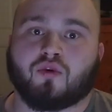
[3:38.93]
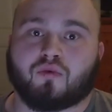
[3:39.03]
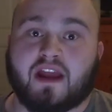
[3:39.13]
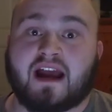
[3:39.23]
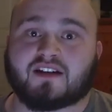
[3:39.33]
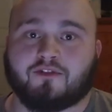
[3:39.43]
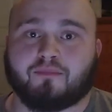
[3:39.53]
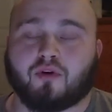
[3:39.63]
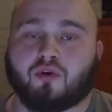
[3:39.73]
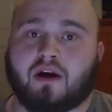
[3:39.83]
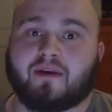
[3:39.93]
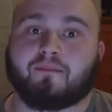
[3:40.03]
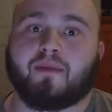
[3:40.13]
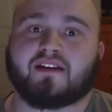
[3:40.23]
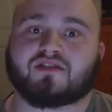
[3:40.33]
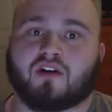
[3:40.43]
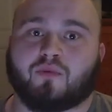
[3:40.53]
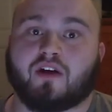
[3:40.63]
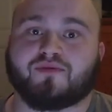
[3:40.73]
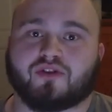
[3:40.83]
reactive programming based
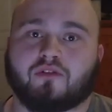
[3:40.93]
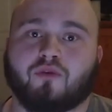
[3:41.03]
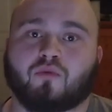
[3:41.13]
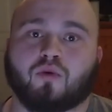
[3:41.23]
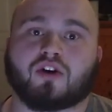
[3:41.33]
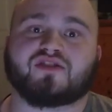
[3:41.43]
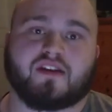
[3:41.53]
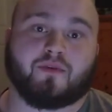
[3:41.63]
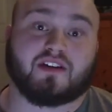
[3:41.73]
on we observe what works and then